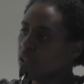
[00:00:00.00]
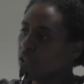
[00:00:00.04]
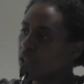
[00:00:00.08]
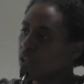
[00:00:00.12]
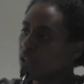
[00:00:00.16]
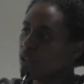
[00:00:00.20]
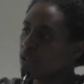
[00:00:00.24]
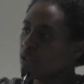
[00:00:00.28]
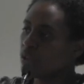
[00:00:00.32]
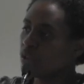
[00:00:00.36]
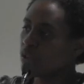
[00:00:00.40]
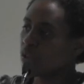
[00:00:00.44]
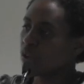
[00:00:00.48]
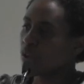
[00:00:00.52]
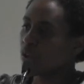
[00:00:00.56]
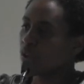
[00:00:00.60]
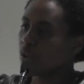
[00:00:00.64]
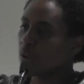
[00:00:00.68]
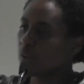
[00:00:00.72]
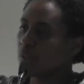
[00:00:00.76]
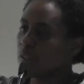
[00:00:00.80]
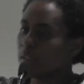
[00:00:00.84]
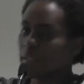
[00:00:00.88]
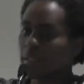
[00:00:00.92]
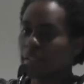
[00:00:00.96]
So
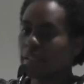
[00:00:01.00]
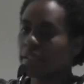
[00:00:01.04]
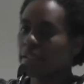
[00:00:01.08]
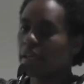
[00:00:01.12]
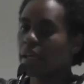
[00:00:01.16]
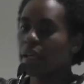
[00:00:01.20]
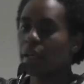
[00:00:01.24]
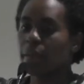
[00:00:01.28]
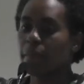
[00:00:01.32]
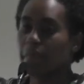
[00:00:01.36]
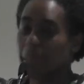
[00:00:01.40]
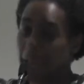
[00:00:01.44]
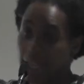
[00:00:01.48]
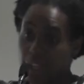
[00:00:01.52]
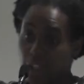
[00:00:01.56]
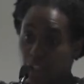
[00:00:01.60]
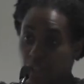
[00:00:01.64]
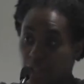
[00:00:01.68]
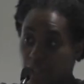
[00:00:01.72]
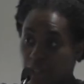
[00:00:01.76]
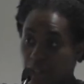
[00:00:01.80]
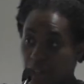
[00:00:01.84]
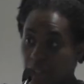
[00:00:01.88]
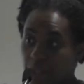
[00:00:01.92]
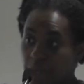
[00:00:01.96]
this is not imaginary,